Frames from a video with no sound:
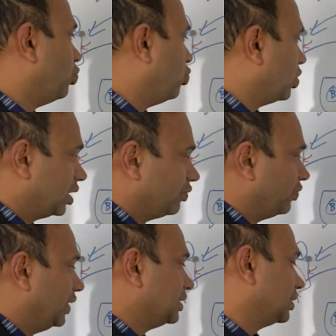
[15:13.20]
whatever
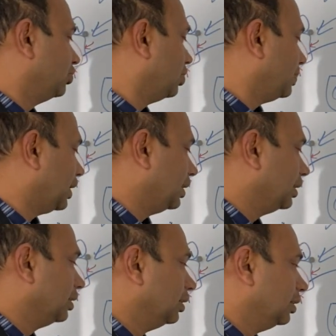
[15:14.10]
venture you are
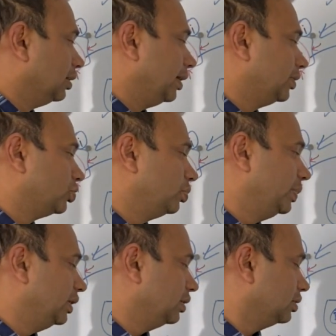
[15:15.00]
planning, it should
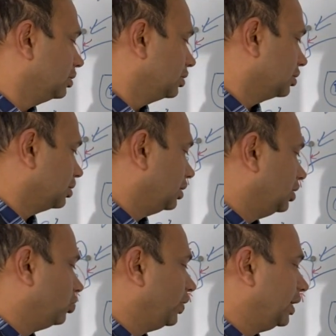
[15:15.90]
be
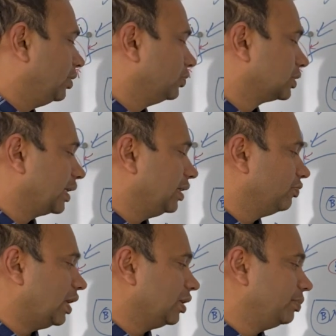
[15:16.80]
innovative,
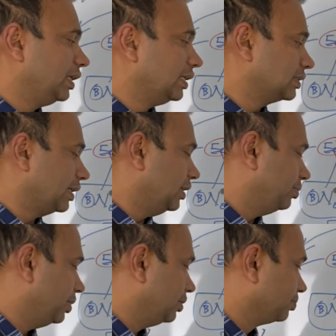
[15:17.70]
viable and
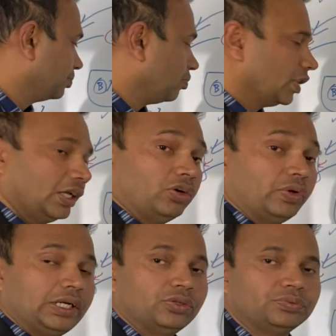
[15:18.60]
scalable.
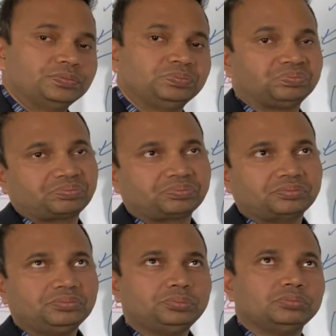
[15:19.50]
Innovative,
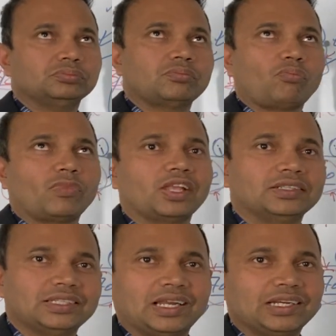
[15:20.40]
it's
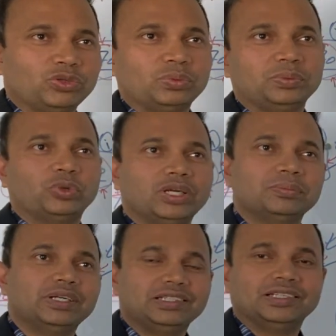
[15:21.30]
an arguable point,
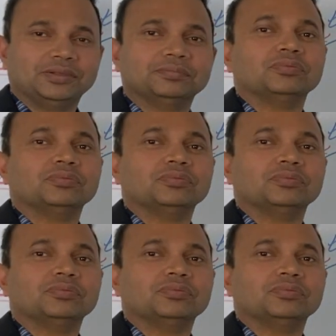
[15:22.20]
but yeah,